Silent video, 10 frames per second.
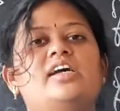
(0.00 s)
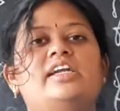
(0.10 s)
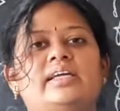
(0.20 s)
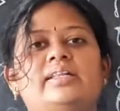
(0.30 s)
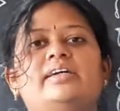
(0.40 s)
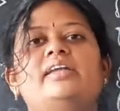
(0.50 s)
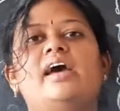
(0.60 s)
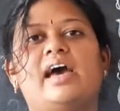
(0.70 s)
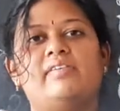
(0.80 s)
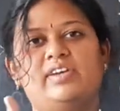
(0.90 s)
Till then,
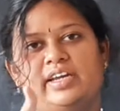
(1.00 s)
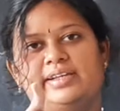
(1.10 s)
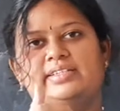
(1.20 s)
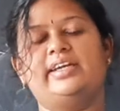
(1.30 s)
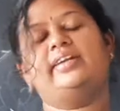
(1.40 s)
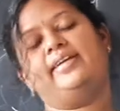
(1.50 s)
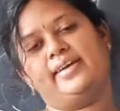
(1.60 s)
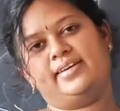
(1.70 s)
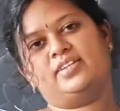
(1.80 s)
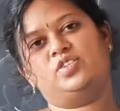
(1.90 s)
have a nice day.
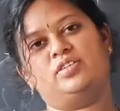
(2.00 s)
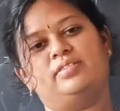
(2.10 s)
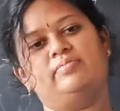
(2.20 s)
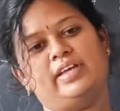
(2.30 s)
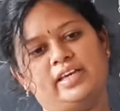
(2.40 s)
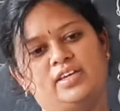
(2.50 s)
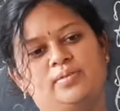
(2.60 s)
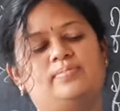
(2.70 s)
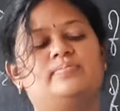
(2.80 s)
Take care. Thank you.